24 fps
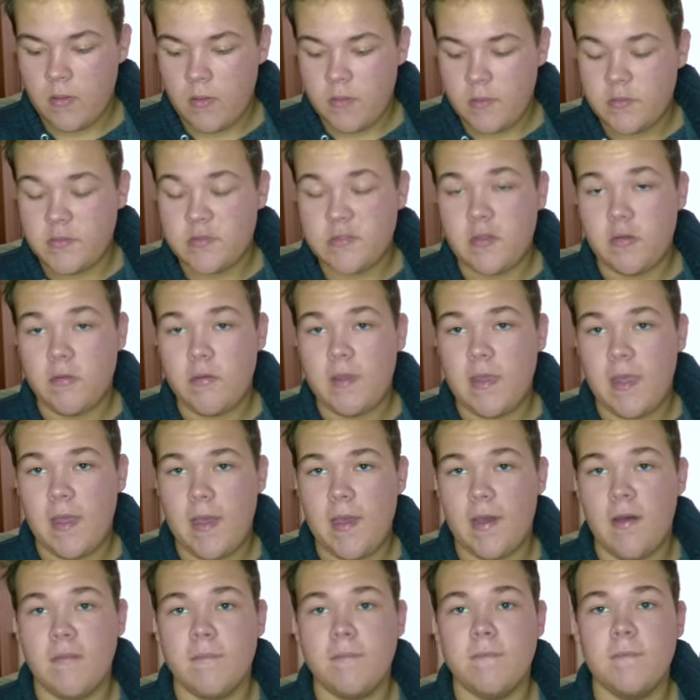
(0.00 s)
so,
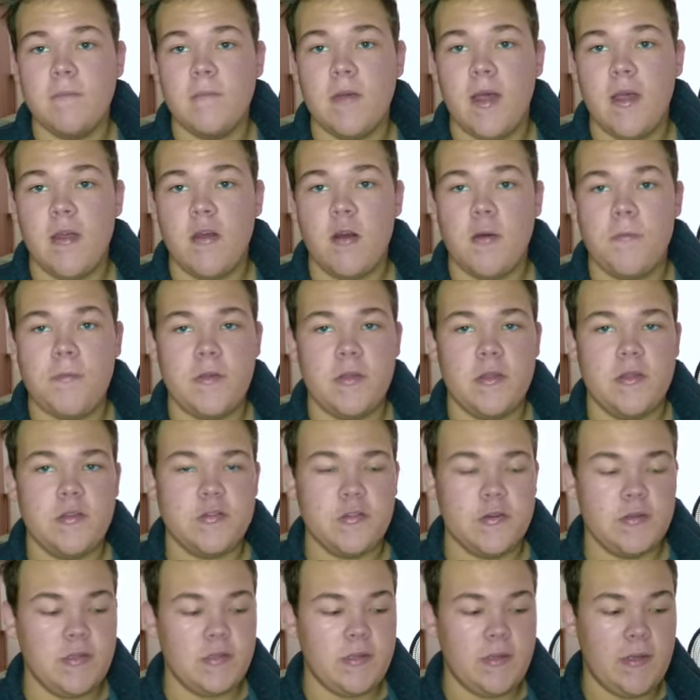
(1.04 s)
yeah, I hope you
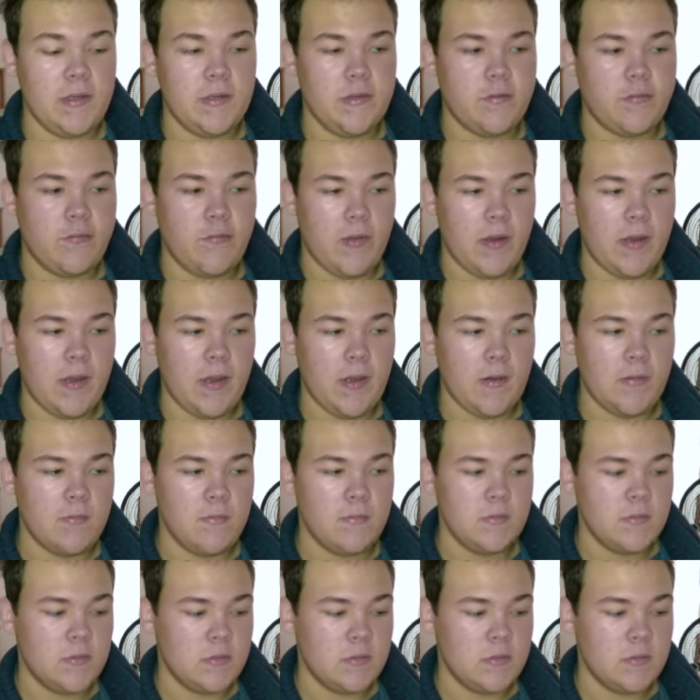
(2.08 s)
enjoyed today's video.